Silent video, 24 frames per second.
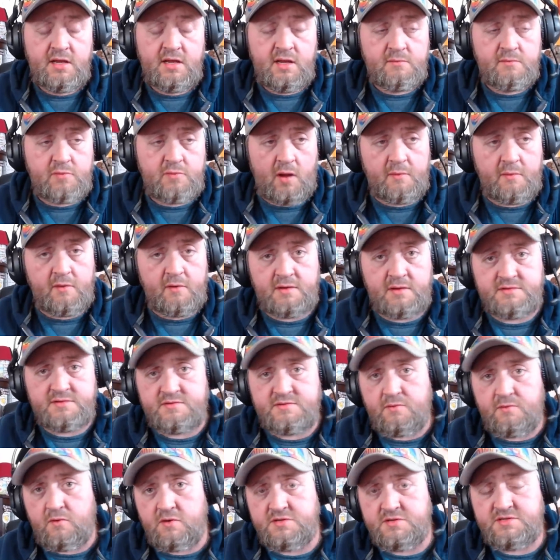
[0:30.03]
probably look at
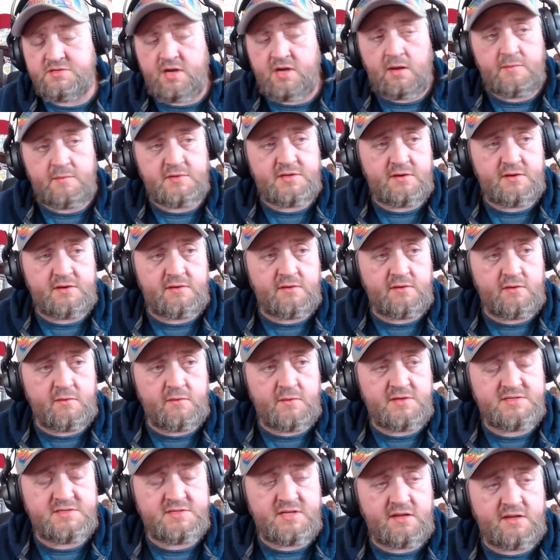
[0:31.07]
some horse commentary a little
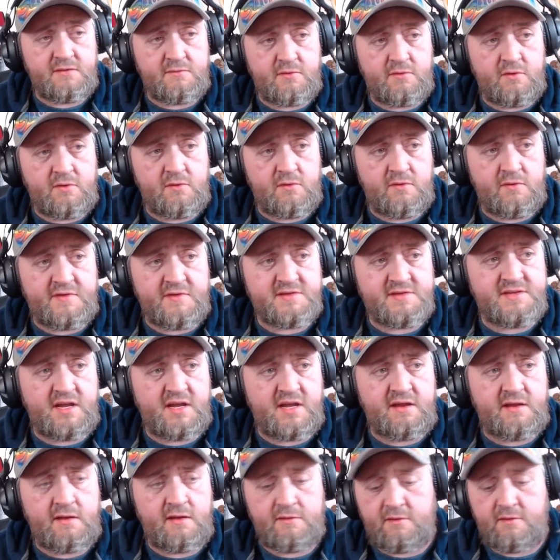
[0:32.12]
ways down the road. If there's
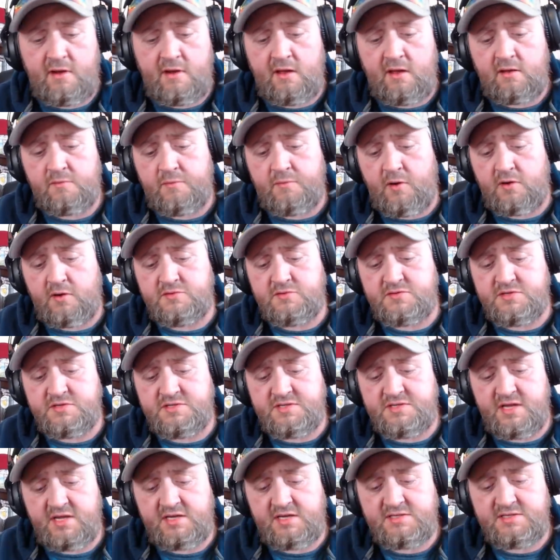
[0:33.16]
any other Alan
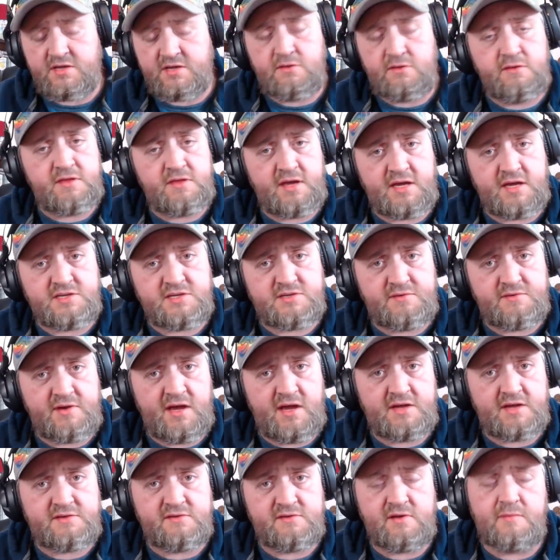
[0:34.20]
Partridge things that you think I should
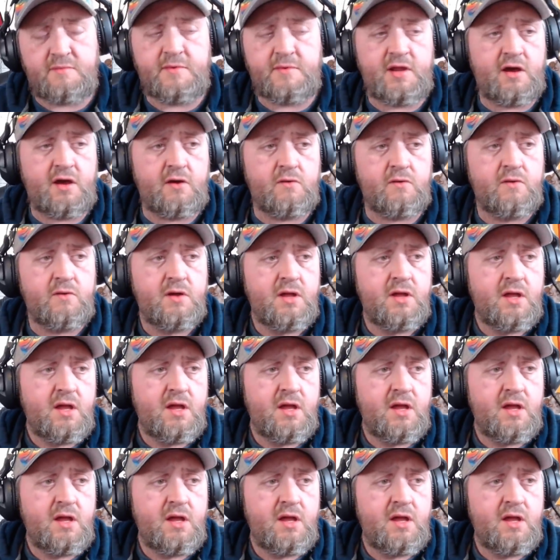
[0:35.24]
react to, let me know.